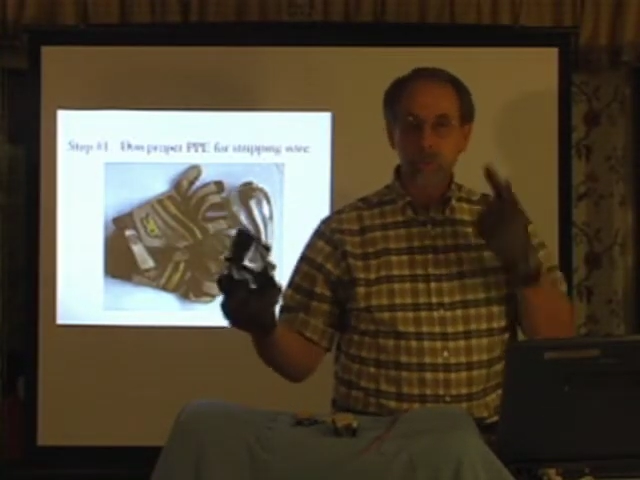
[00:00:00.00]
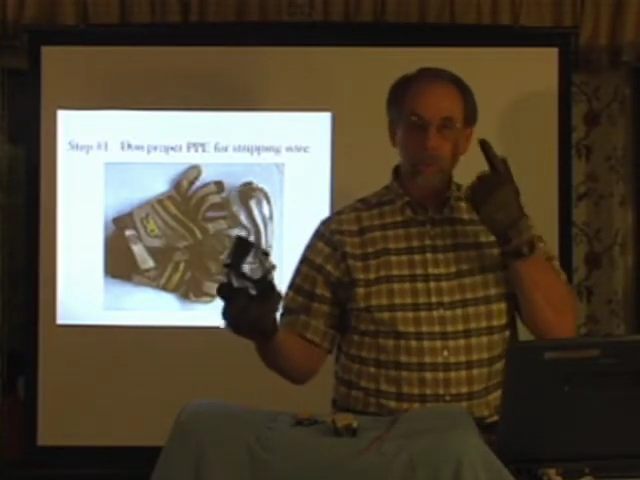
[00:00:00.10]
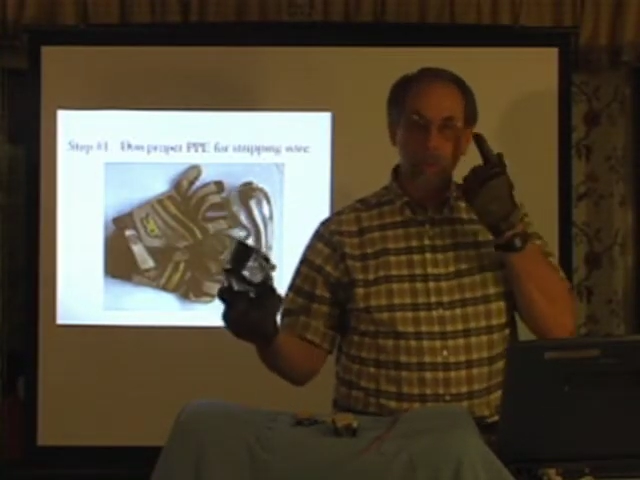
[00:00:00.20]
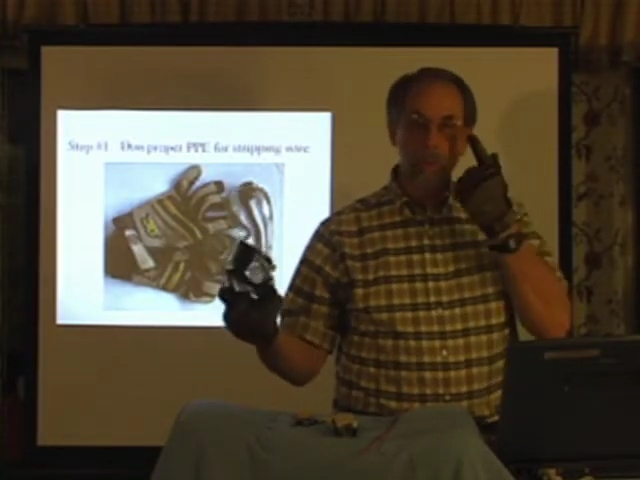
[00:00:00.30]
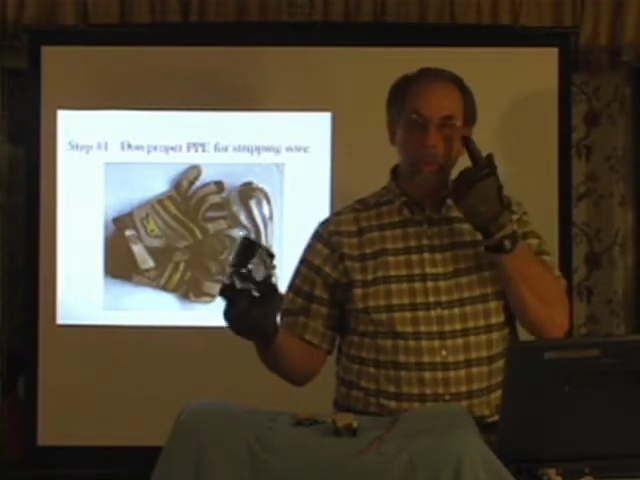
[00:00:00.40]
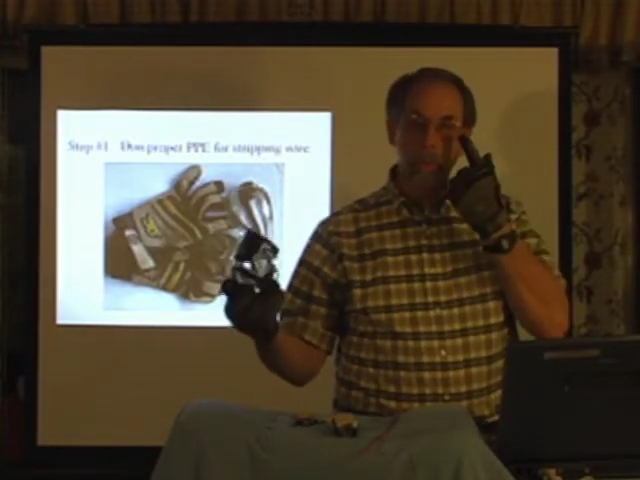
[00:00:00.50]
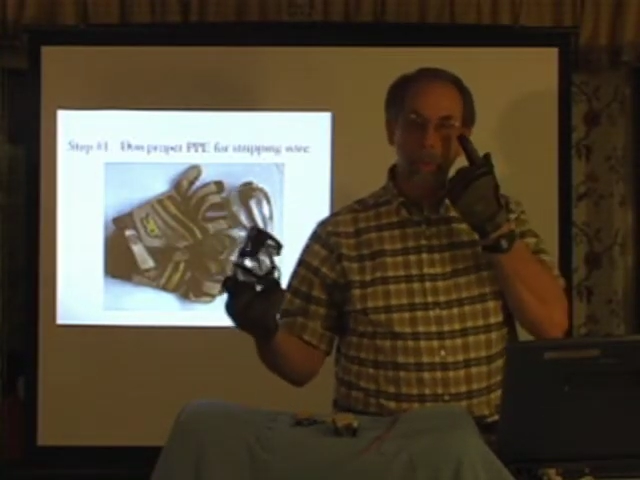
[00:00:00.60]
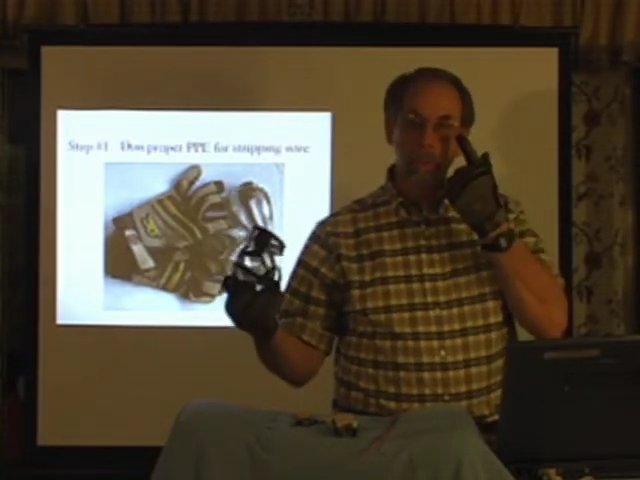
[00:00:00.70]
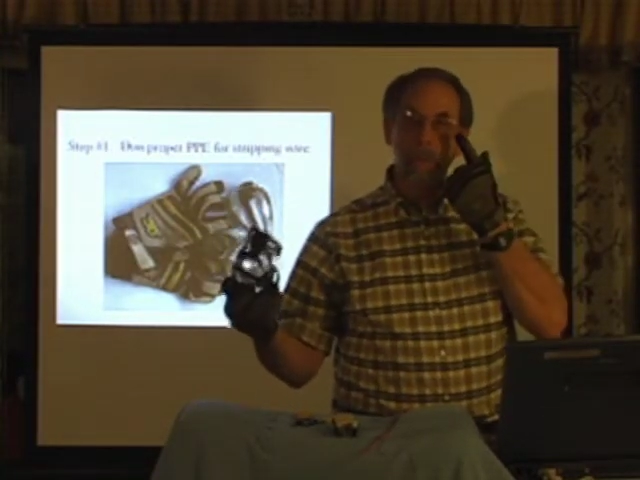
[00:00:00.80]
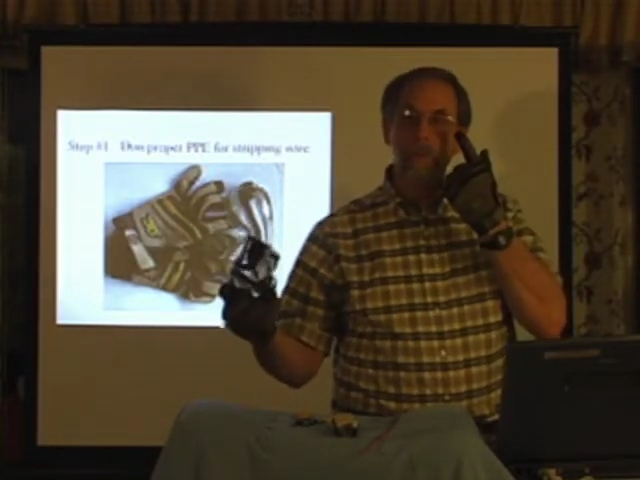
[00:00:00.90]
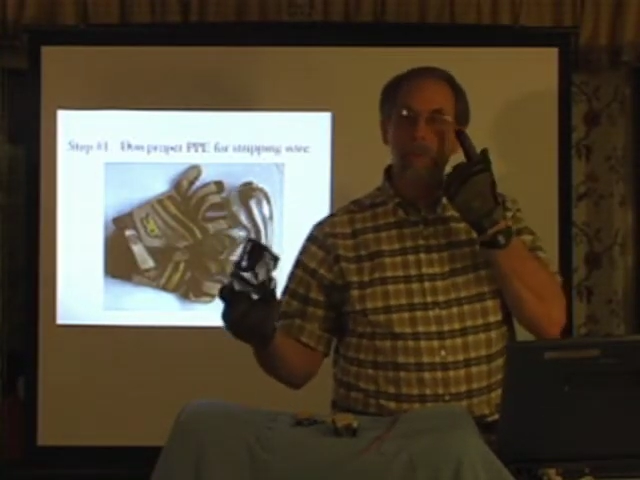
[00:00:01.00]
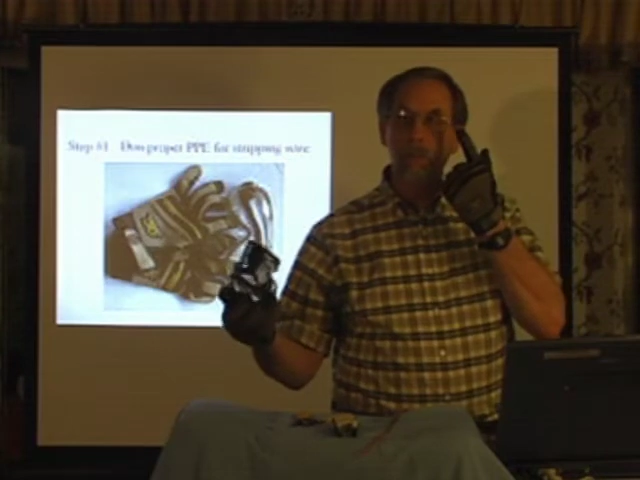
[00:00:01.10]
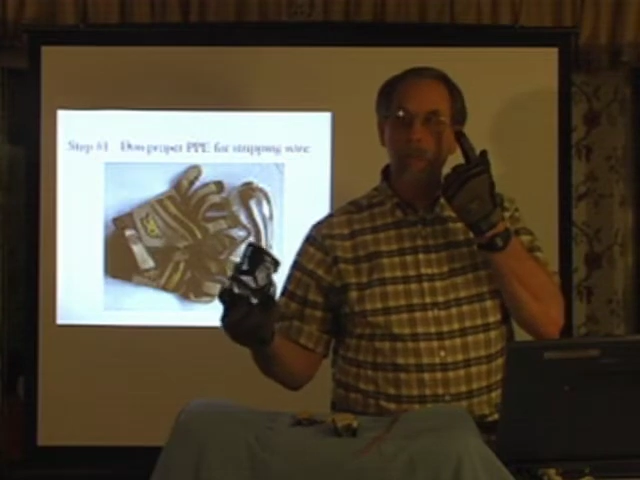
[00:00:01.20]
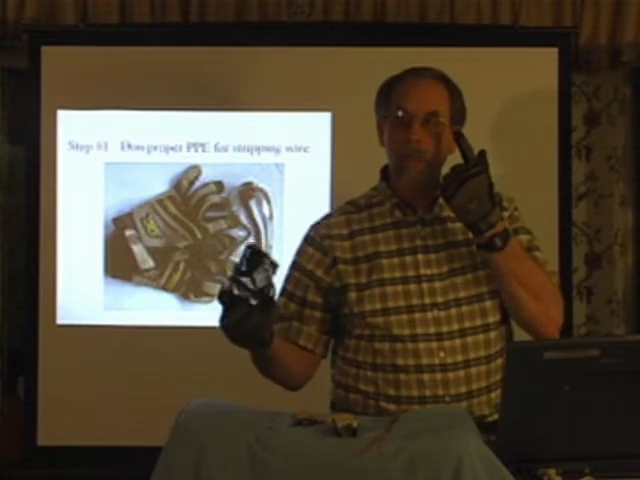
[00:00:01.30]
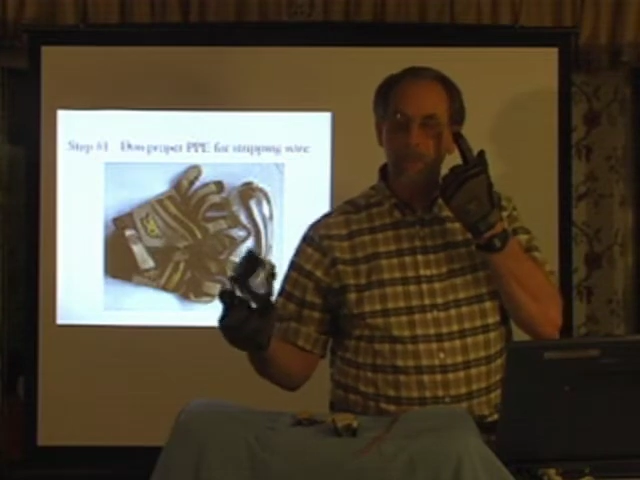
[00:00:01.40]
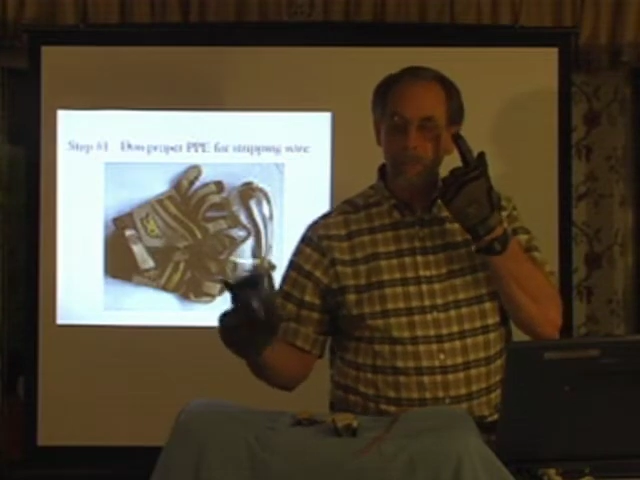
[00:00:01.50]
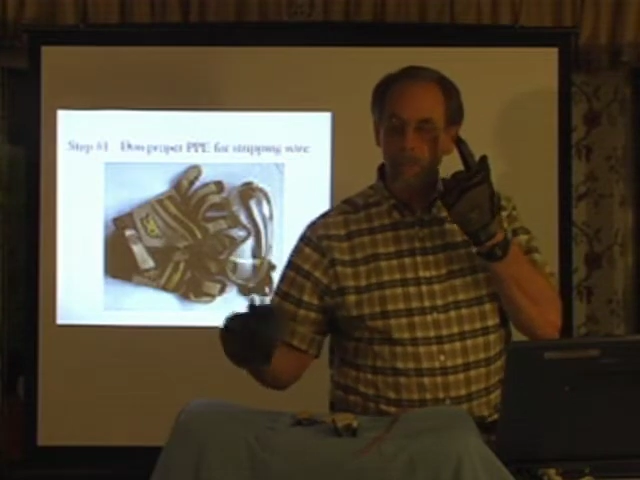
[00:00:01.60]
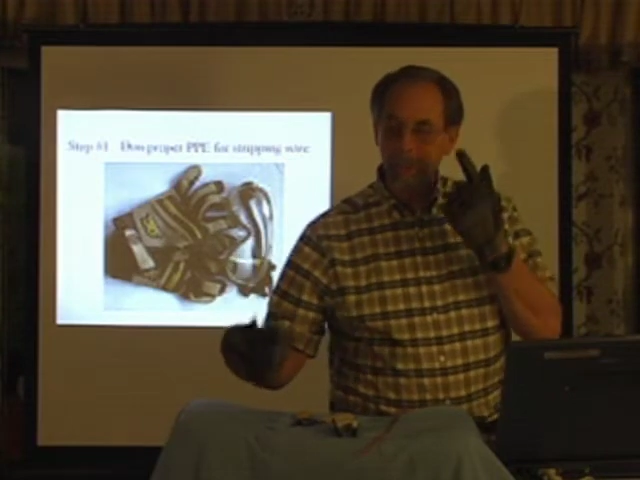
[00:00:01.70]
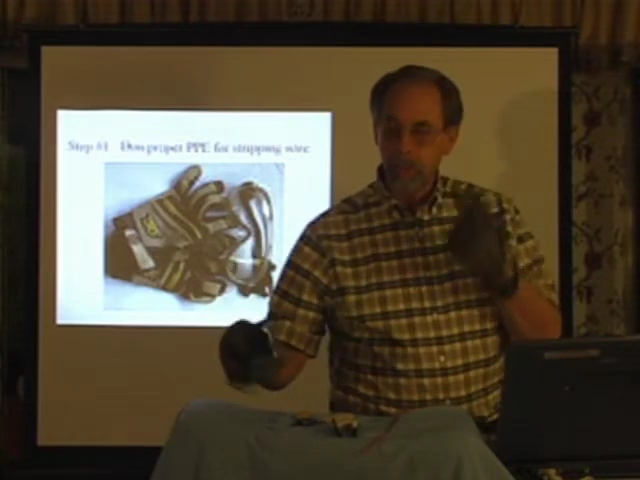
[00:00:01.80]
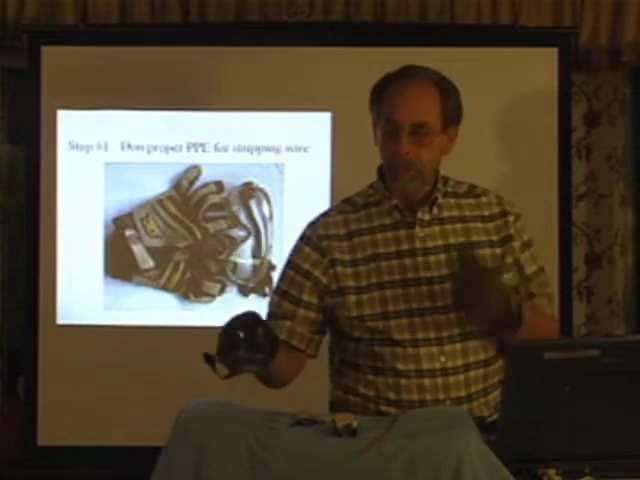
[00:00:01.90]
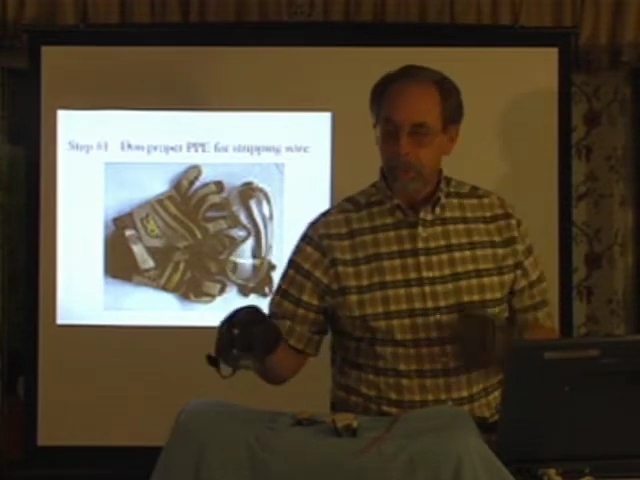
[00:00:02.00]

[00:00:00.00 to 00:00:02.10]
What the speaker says: sort of safety glasses.